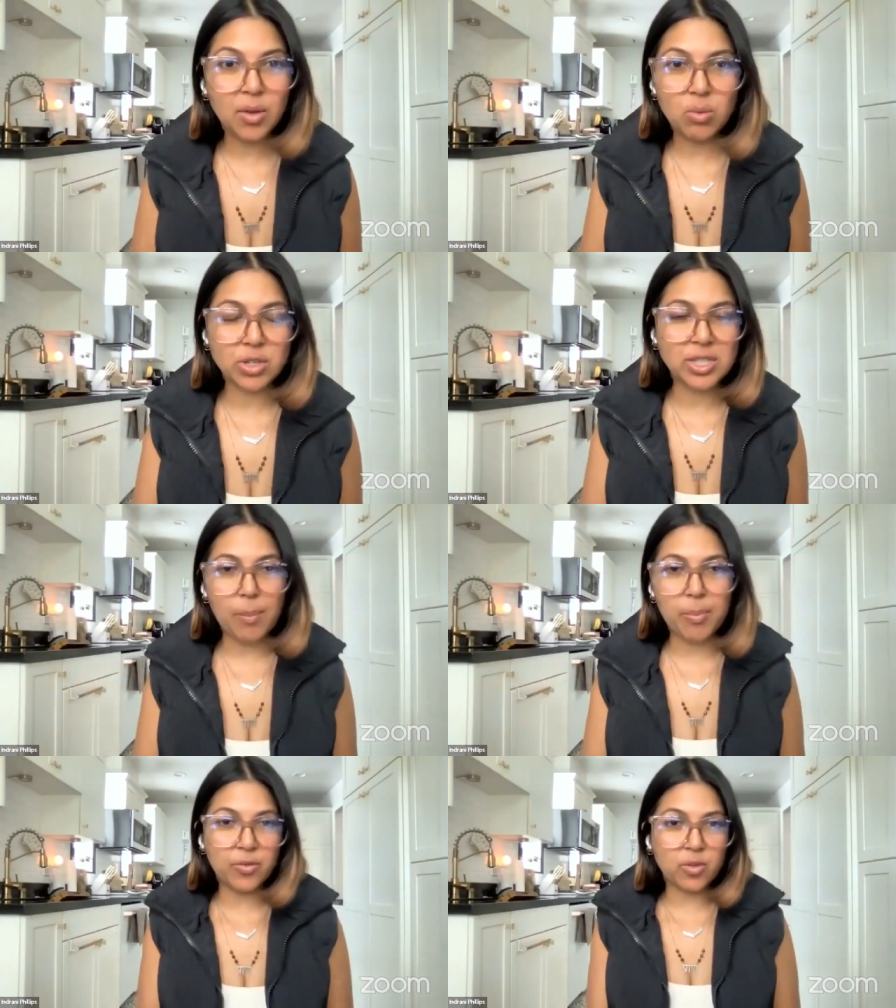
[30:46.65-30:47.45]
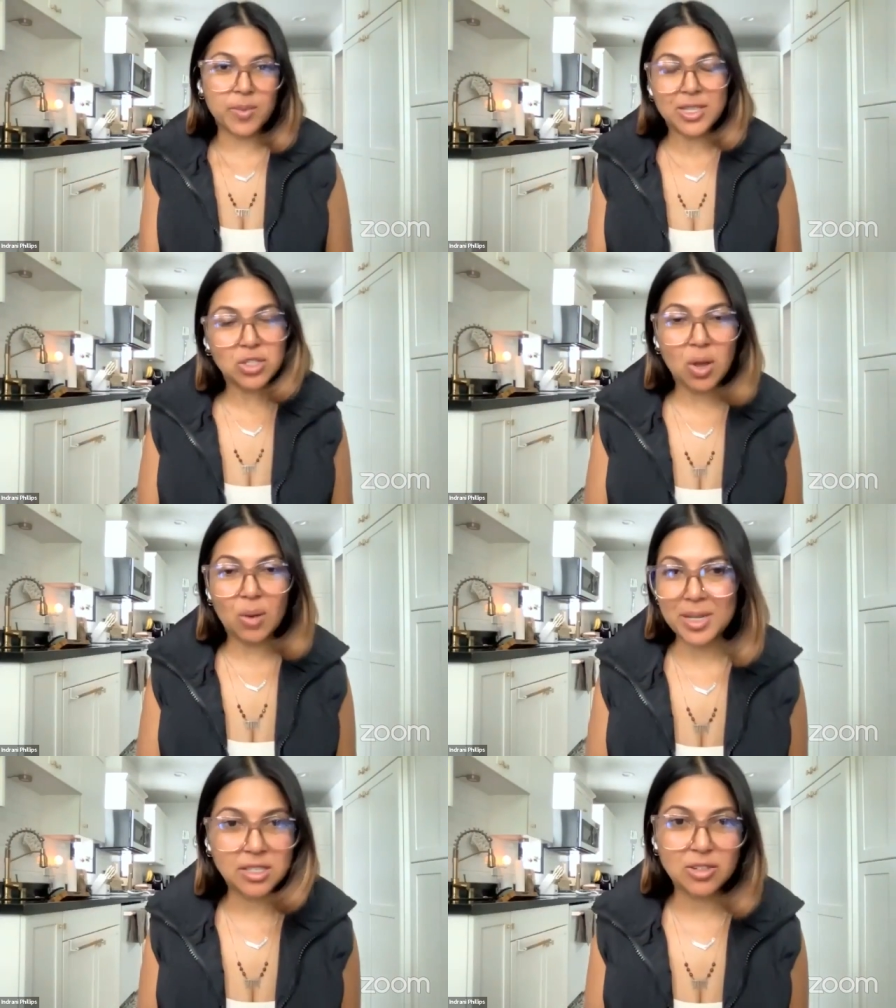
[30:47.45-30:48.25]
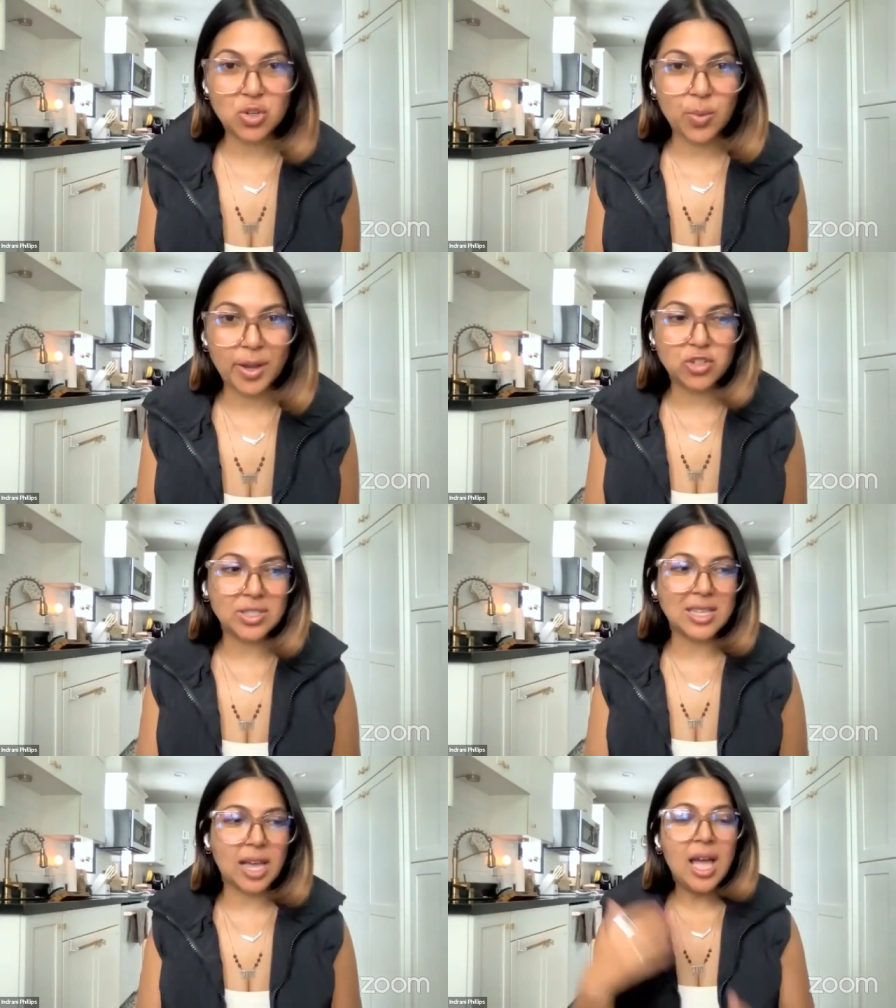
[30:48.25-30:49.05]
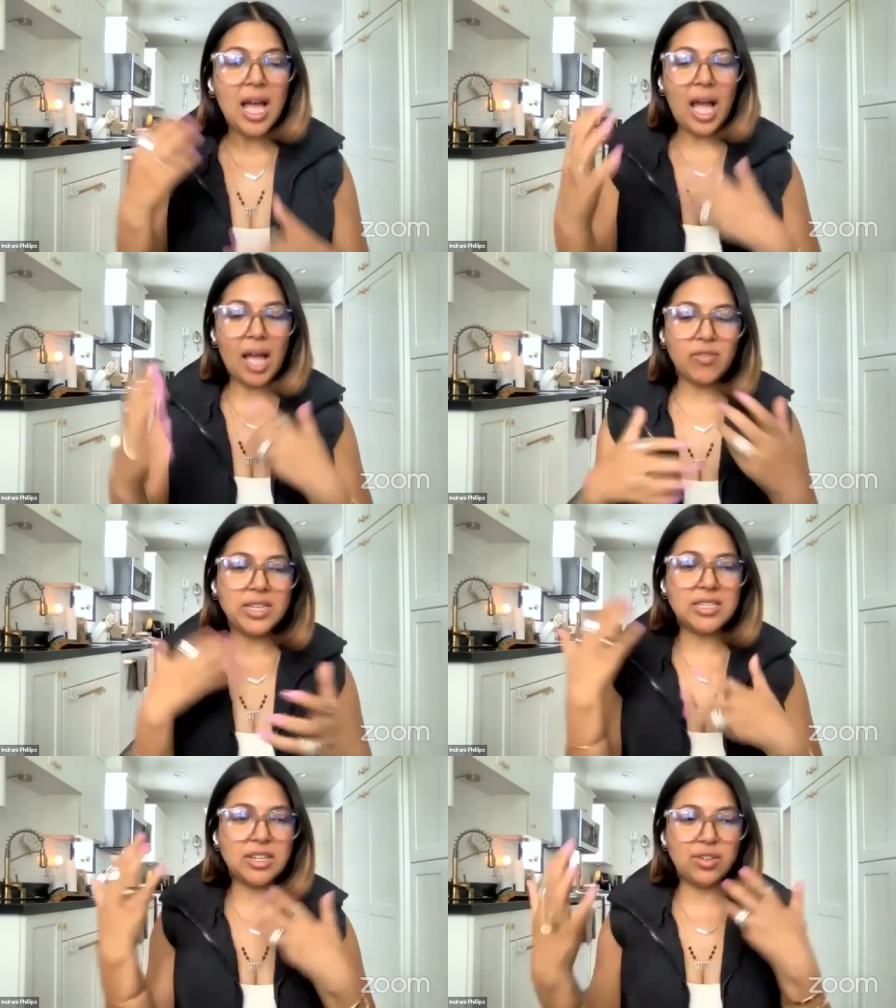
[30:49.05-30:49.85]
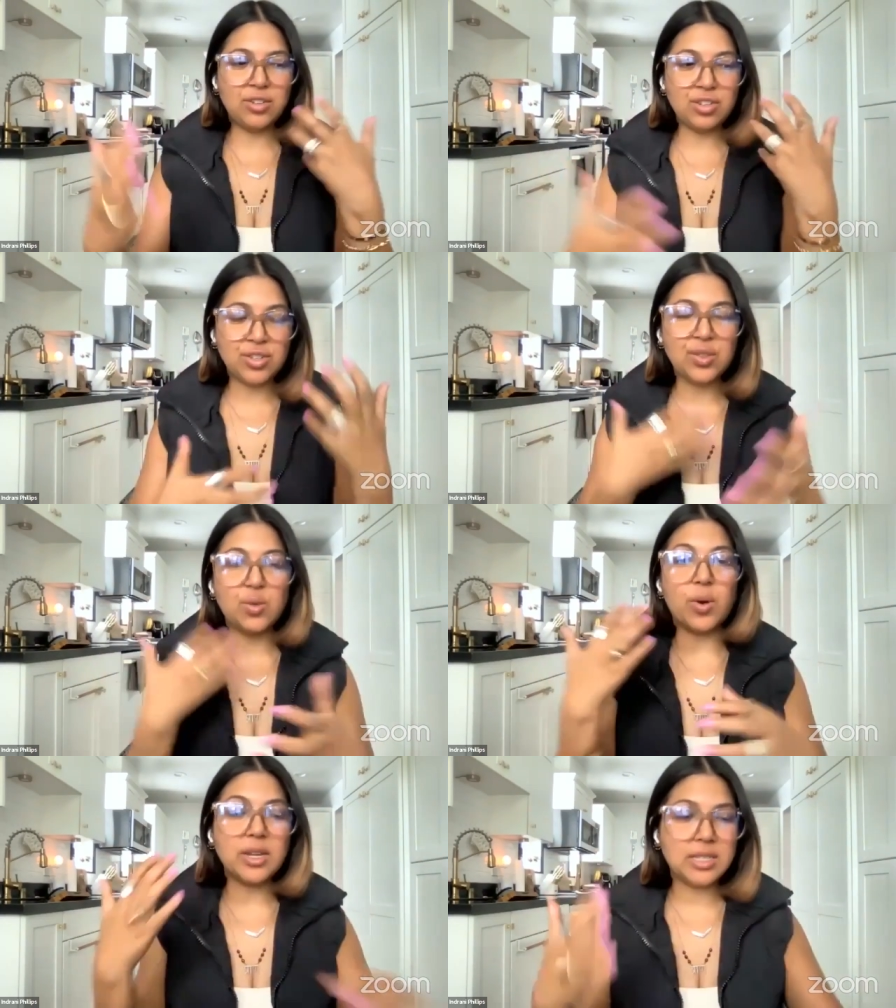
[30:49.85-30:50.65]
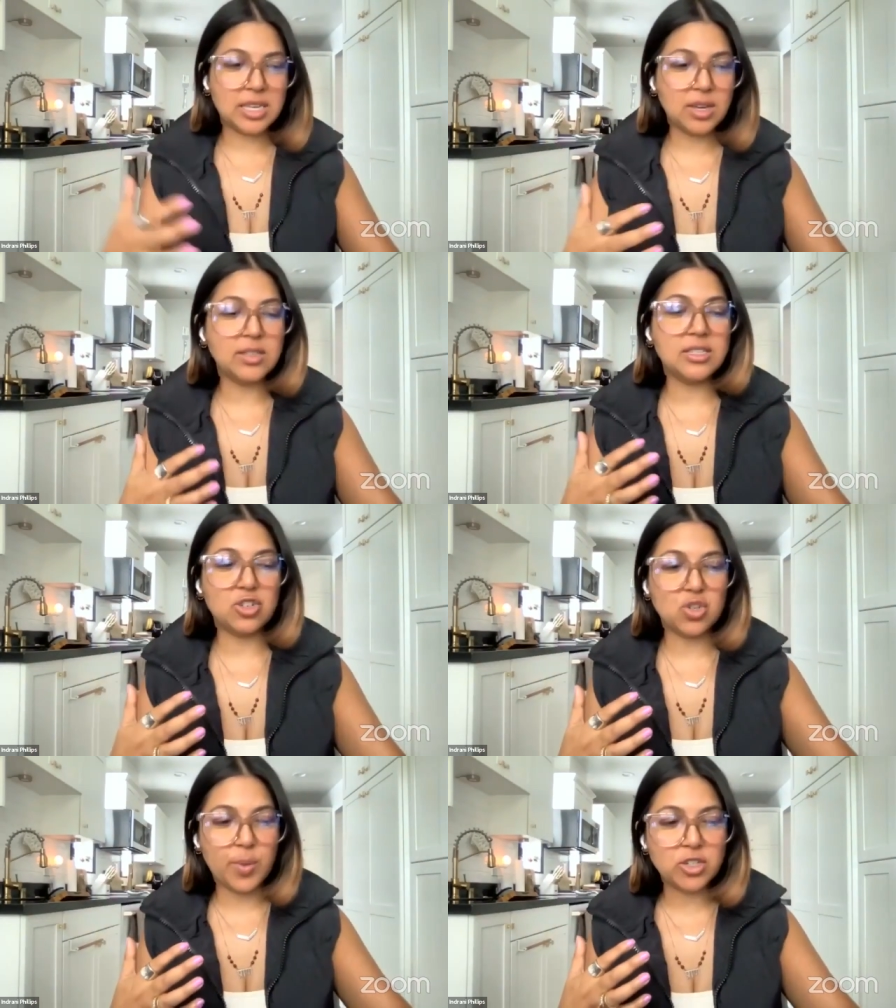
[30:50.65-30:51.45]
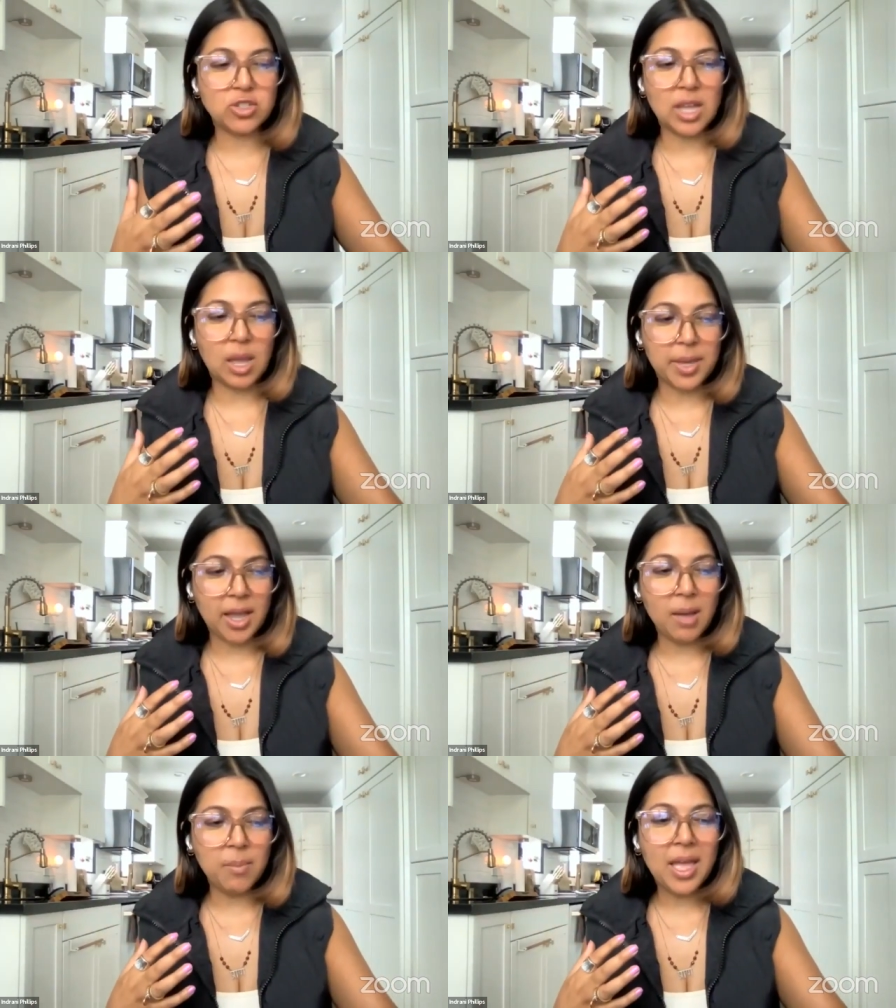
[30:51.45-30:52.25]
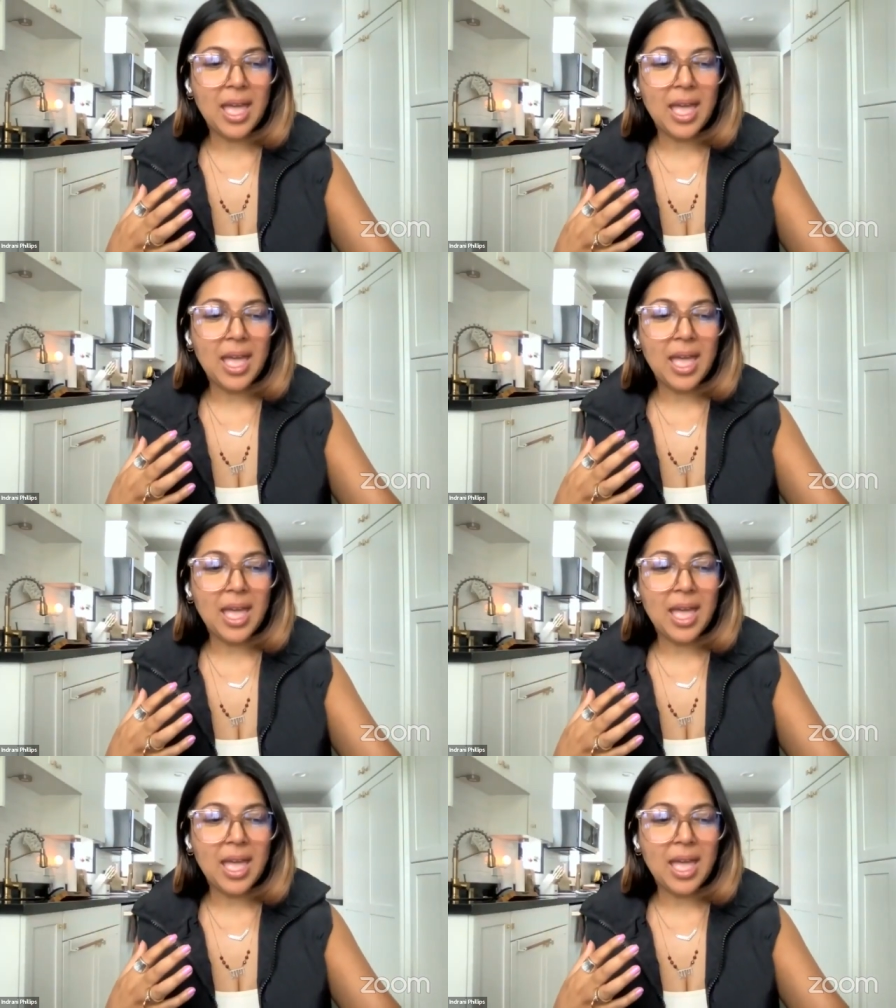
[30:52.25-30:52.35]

which has happened for me in so many situations that I've continued to do the work to heal the situations coming up.